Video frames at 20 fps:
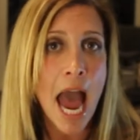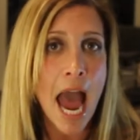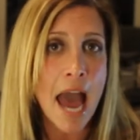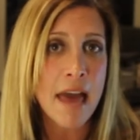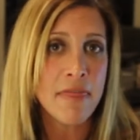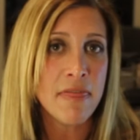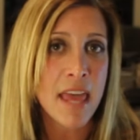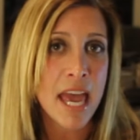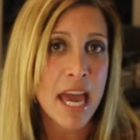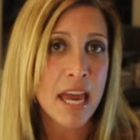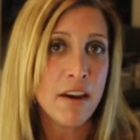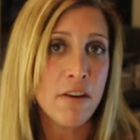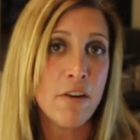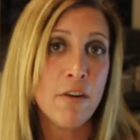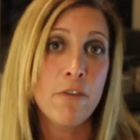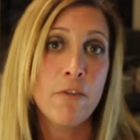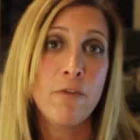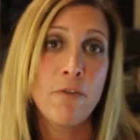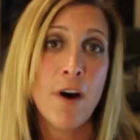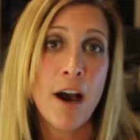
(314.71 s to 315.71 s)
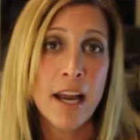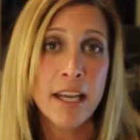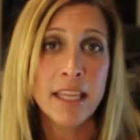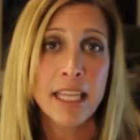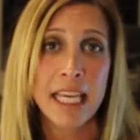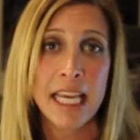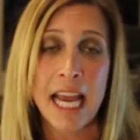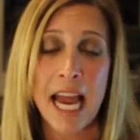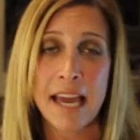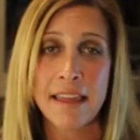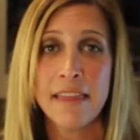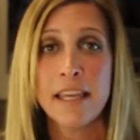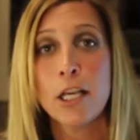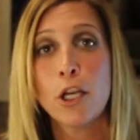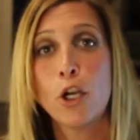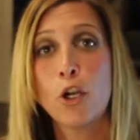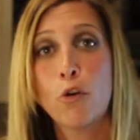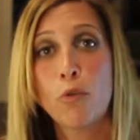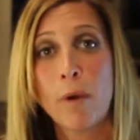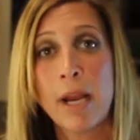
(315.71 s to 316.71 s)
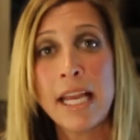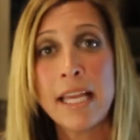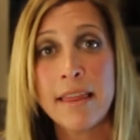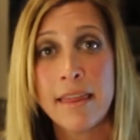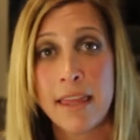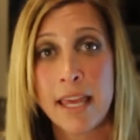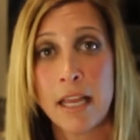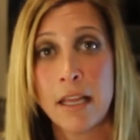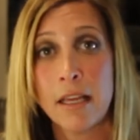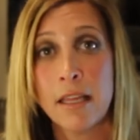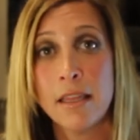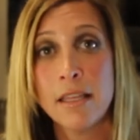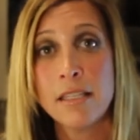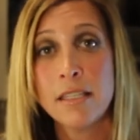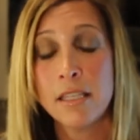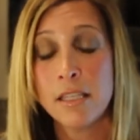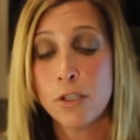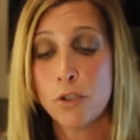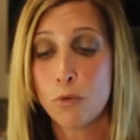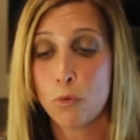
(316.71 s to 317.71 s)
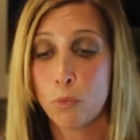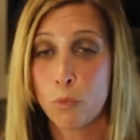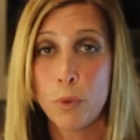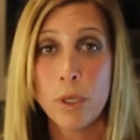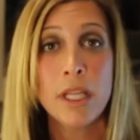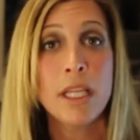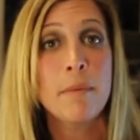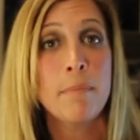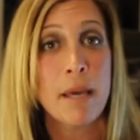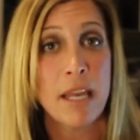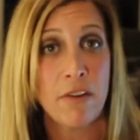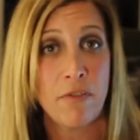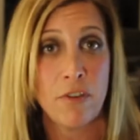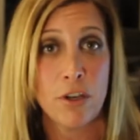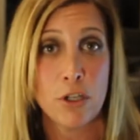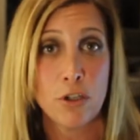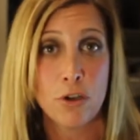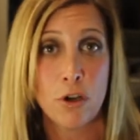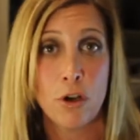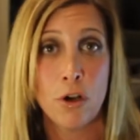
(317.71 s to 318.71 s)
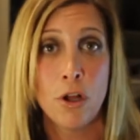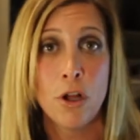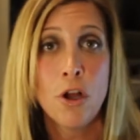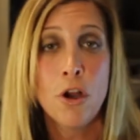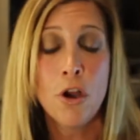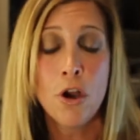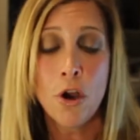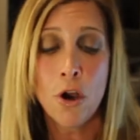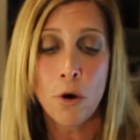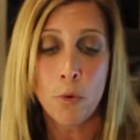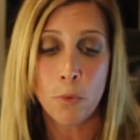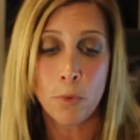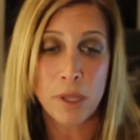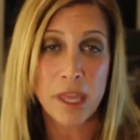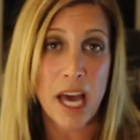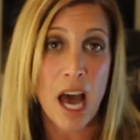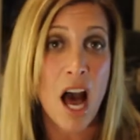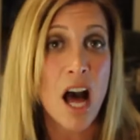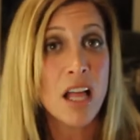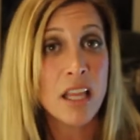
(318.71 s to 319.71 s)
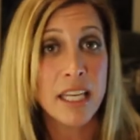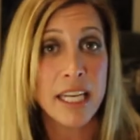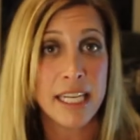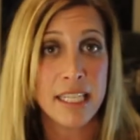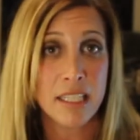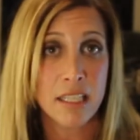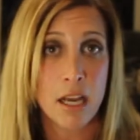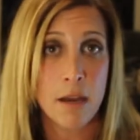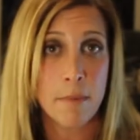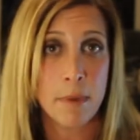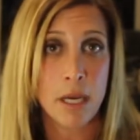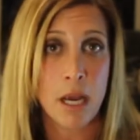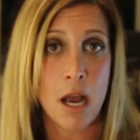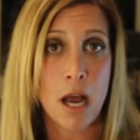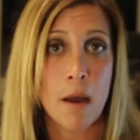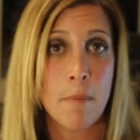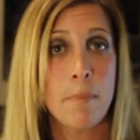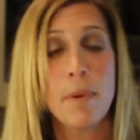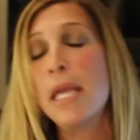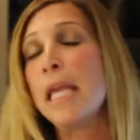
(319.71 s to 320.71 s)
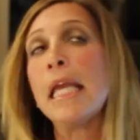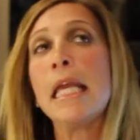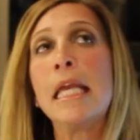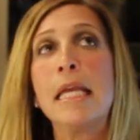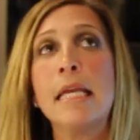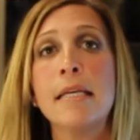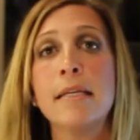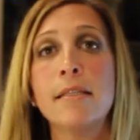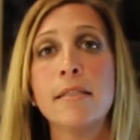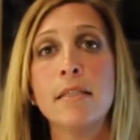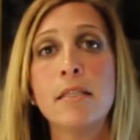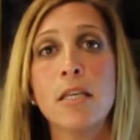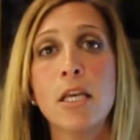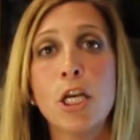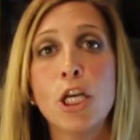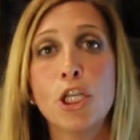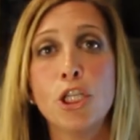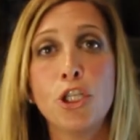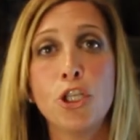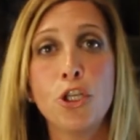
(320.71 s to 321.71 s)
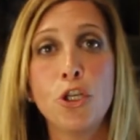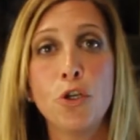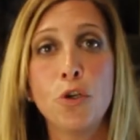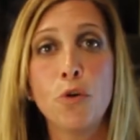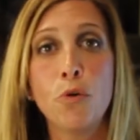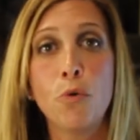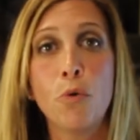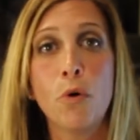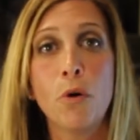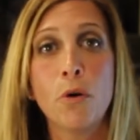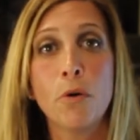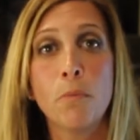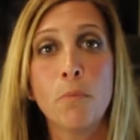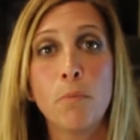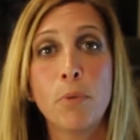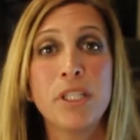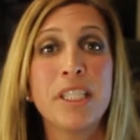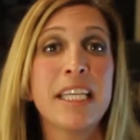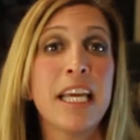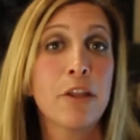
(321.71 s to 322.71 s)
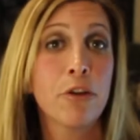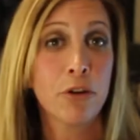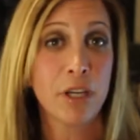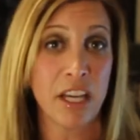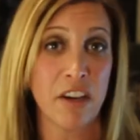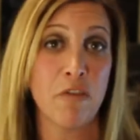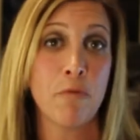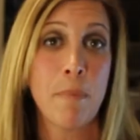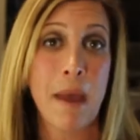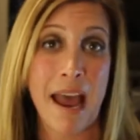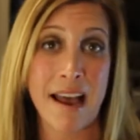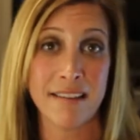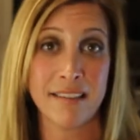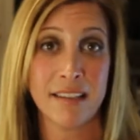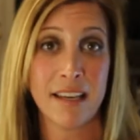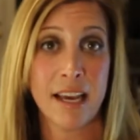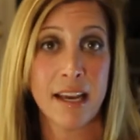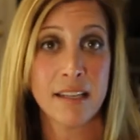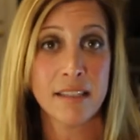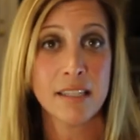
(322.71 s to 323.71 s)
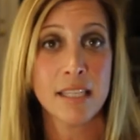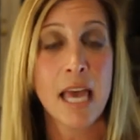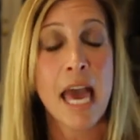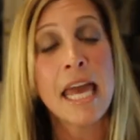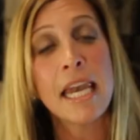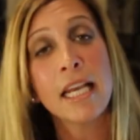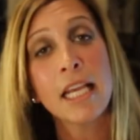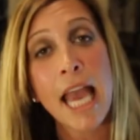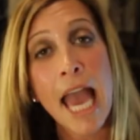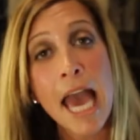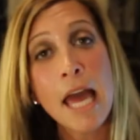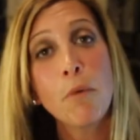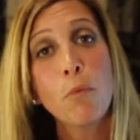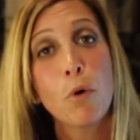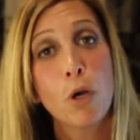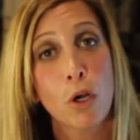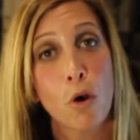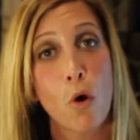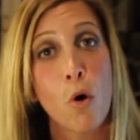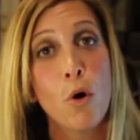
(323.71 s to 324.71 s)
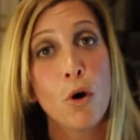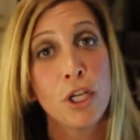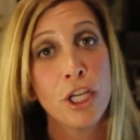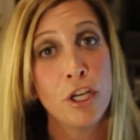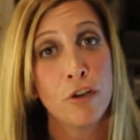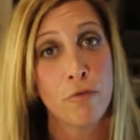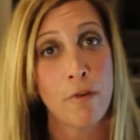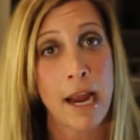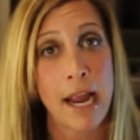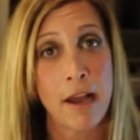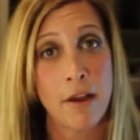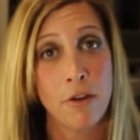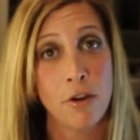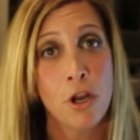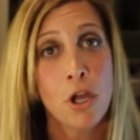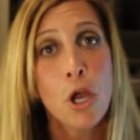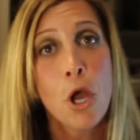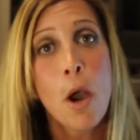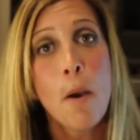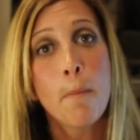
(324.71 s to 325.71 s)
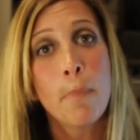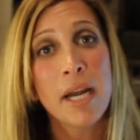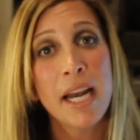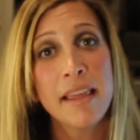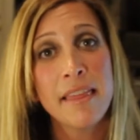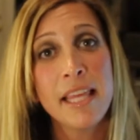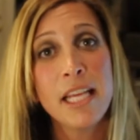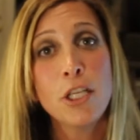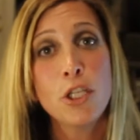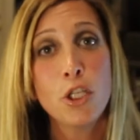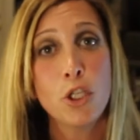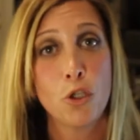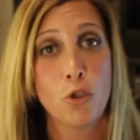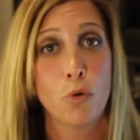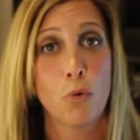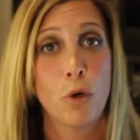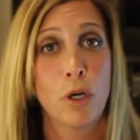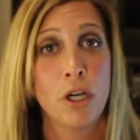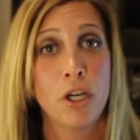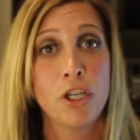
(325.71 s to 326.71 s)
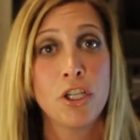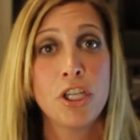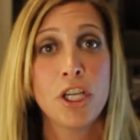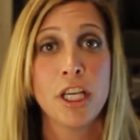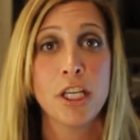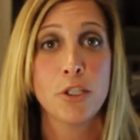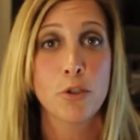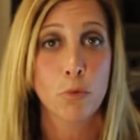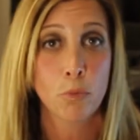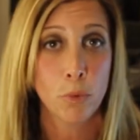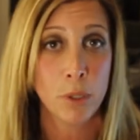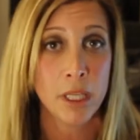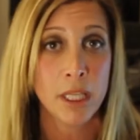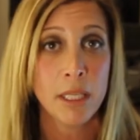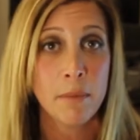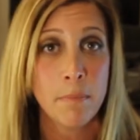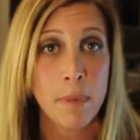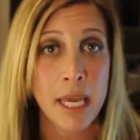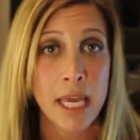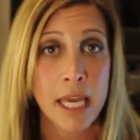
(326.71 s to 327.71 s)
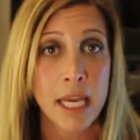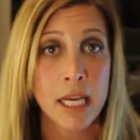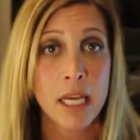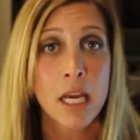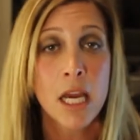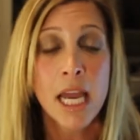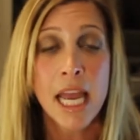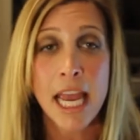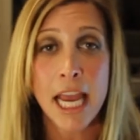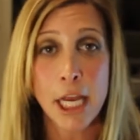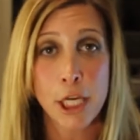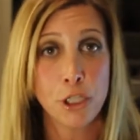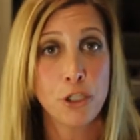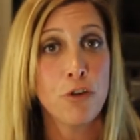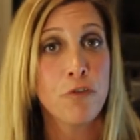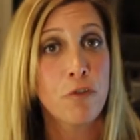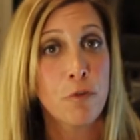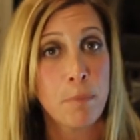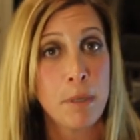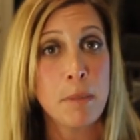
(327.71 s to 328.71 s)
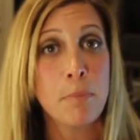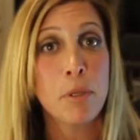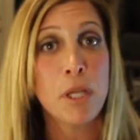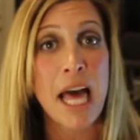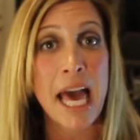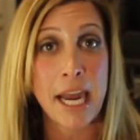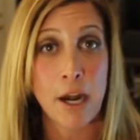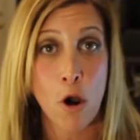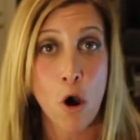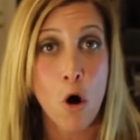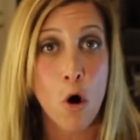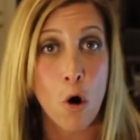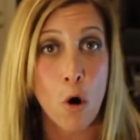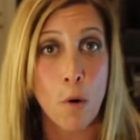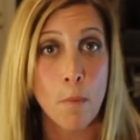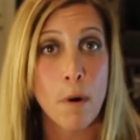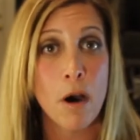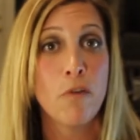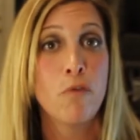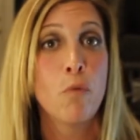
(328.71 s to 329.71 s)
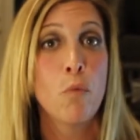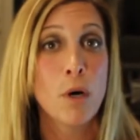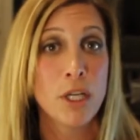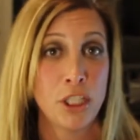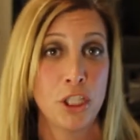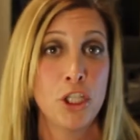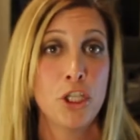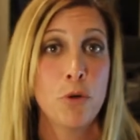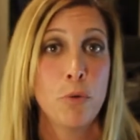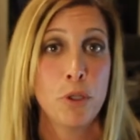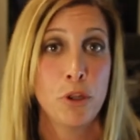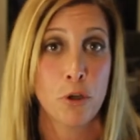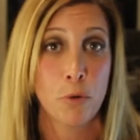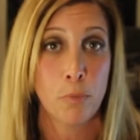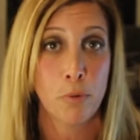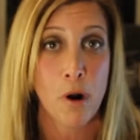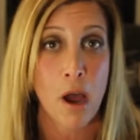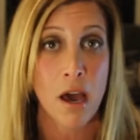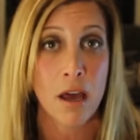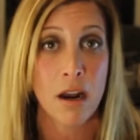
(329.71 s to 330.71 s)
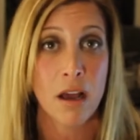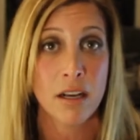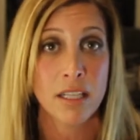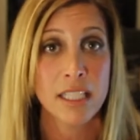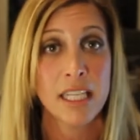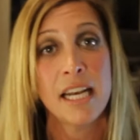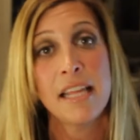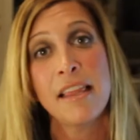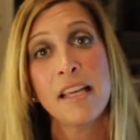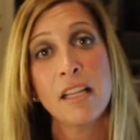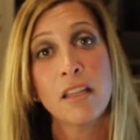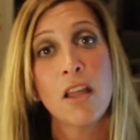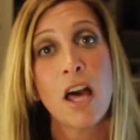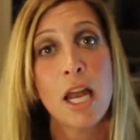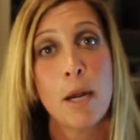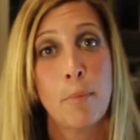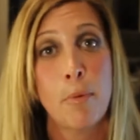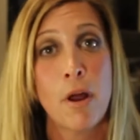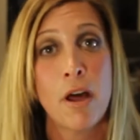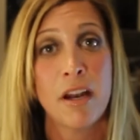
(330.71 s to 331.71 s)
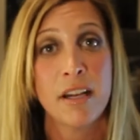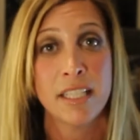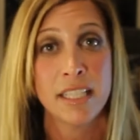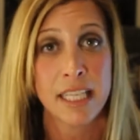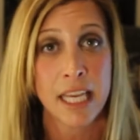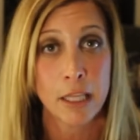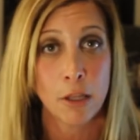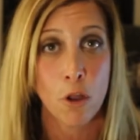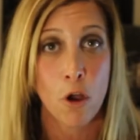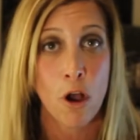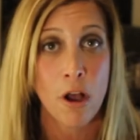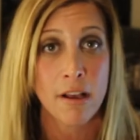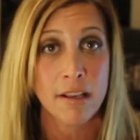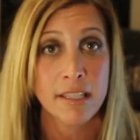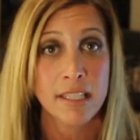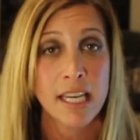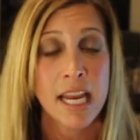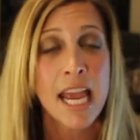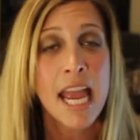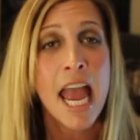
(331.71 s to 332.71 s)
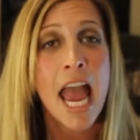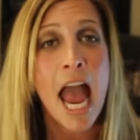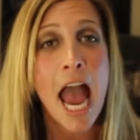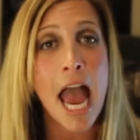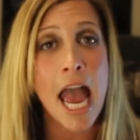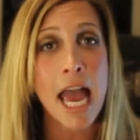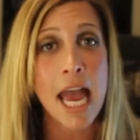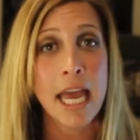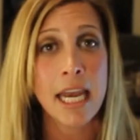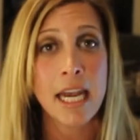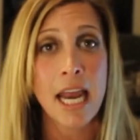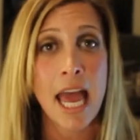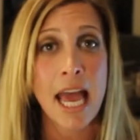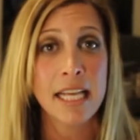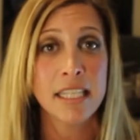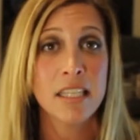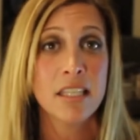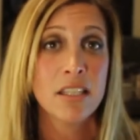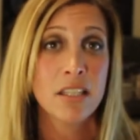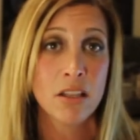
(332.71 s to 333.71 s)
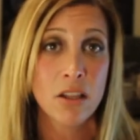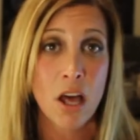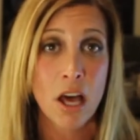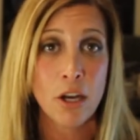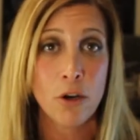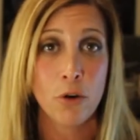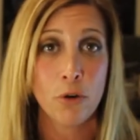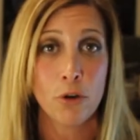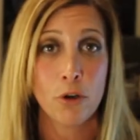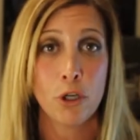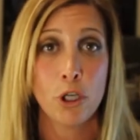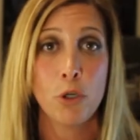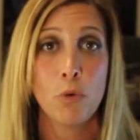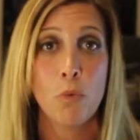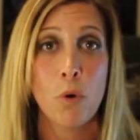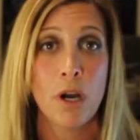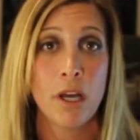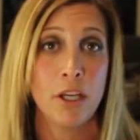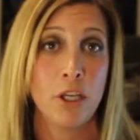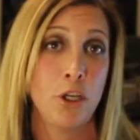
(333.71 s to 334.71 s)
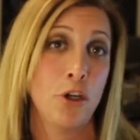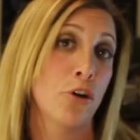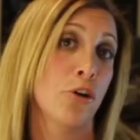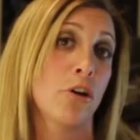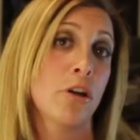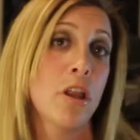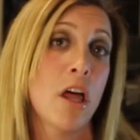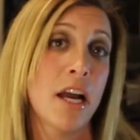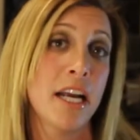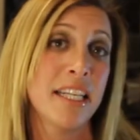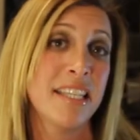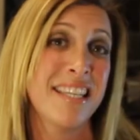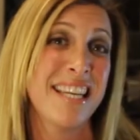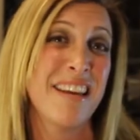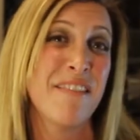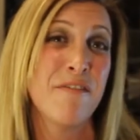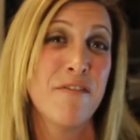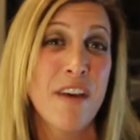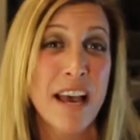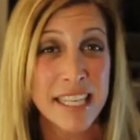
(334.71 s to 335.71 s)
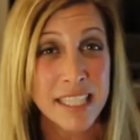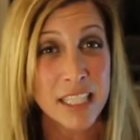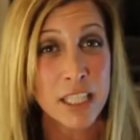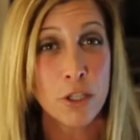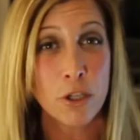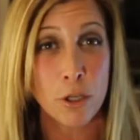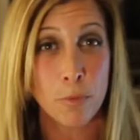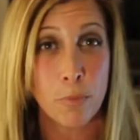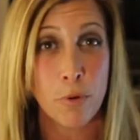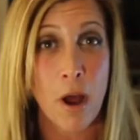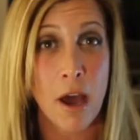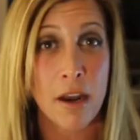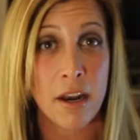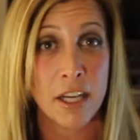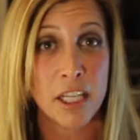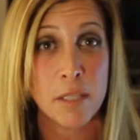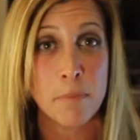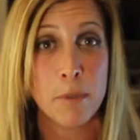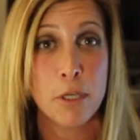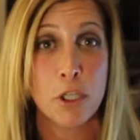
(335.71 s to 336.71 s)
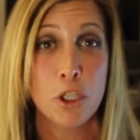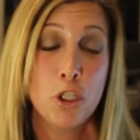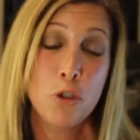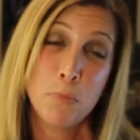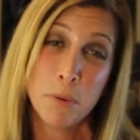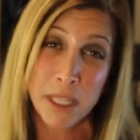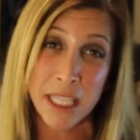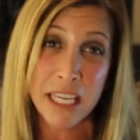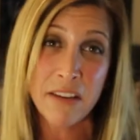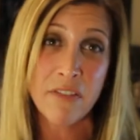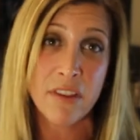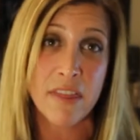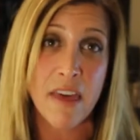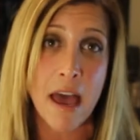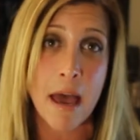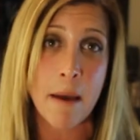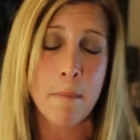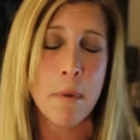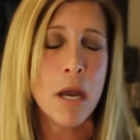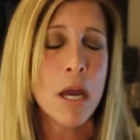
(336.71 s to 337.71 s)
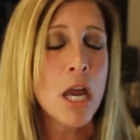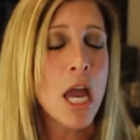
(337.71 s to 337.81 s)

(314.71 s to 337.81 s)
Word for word: And then finally, I think a great thing, and this is really beneficial with the holidays coming up, is to put together gift baskets. And it can work all year round. But I think storage is a really big issue for people at home of what to do with their products. And I think a lot of products get lost. And as a salon owner, you want your clients to invest in good products because you believe in them.